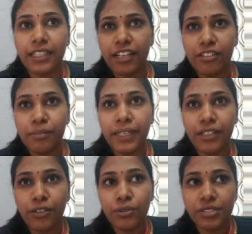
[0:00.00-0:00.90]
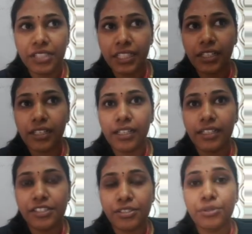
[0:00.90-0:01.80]
There will be no
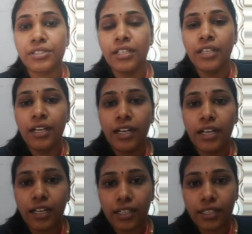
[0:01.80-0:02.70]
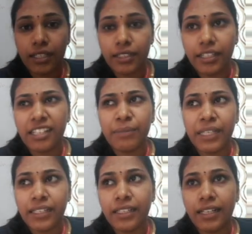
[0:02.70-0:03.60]
gender issues, or there will
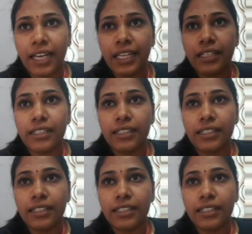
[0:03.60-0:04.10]
be like